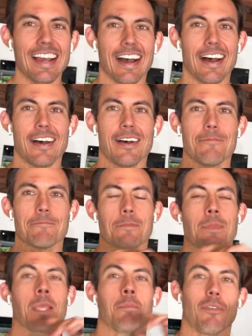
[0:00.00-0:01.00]

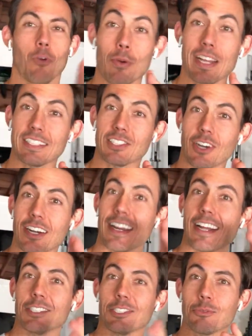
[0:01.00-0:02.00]
Before we get
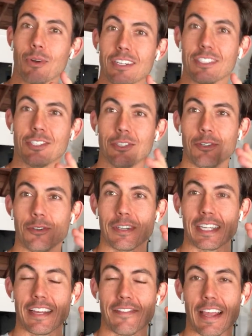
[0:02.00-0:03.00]
started, I just wanted
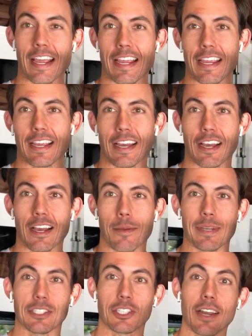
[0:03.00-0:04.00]
to give a
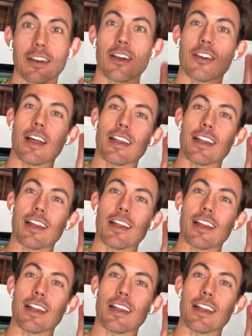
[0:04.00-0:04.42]
big shout out.